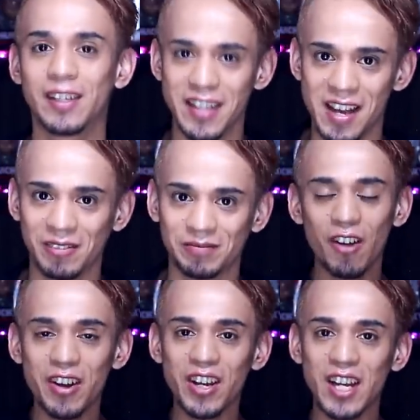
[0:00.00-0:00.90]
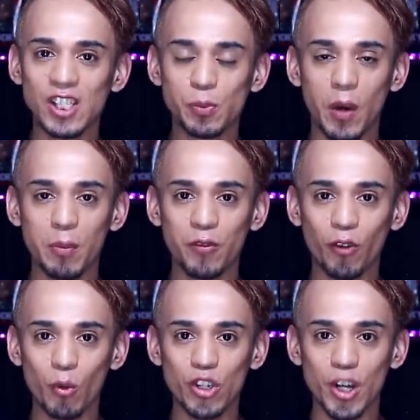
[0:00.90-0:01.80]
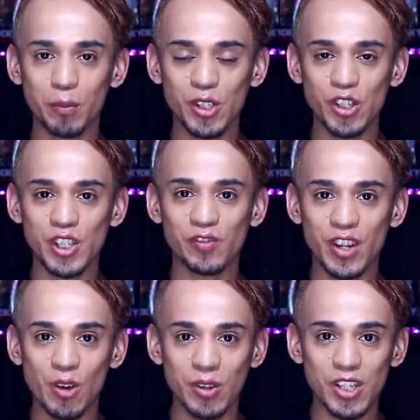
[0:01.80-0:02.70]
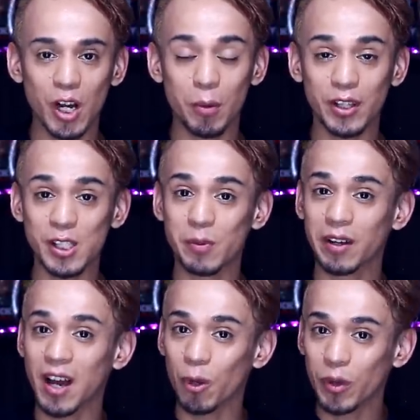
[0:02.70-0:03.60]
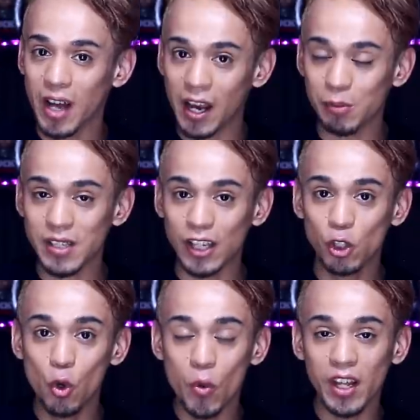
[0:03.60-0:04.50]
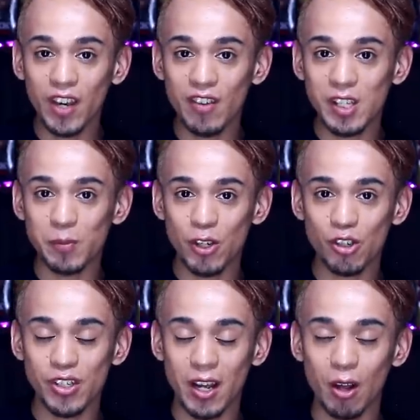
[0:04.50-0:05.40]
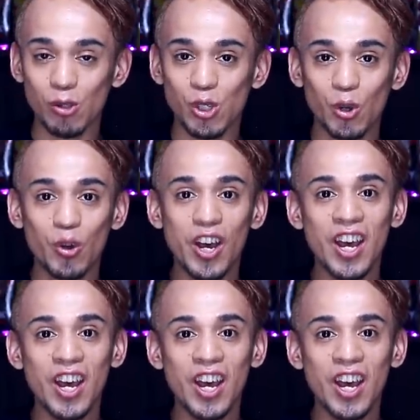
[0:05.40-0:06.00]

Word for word: yeah all right you guys but before we jump into this video and talk about the spirit halloween items i do want to give a special shout out to